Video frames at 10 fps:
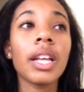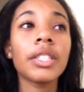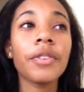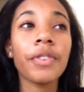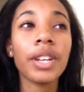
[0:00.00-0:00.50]

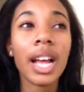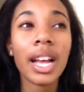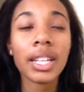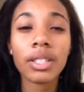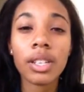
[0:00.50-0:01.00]
different
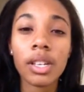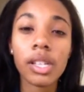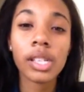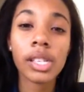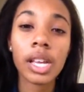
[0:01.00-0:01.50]

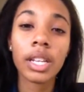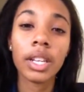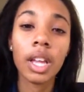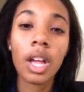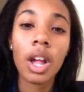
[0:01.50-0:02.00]
actors
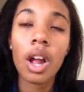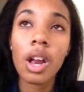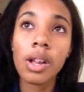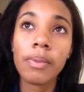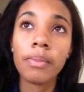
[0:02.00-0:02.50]

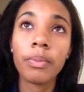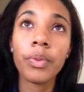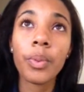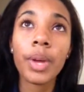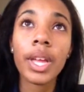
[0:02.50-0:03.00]
and
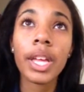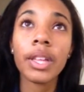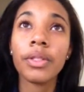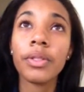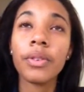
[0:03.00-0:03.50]
the
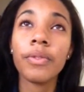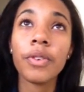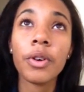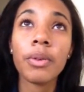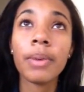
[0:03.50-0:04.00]
way the
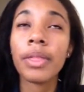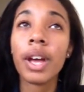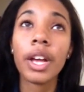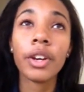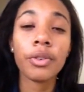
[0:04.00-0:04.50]
film and the
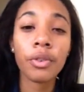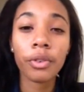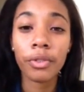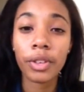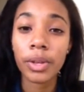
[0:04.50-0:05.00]

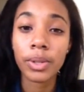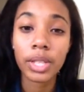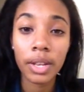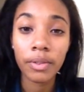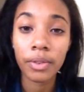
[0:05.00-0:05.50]
iconography used
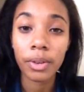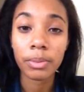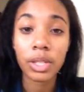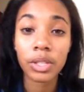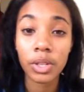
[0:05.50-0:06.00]
in
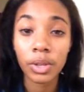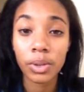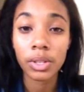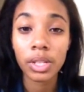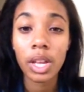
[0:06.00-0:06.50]
films is
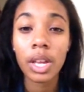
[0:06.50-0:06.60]
used.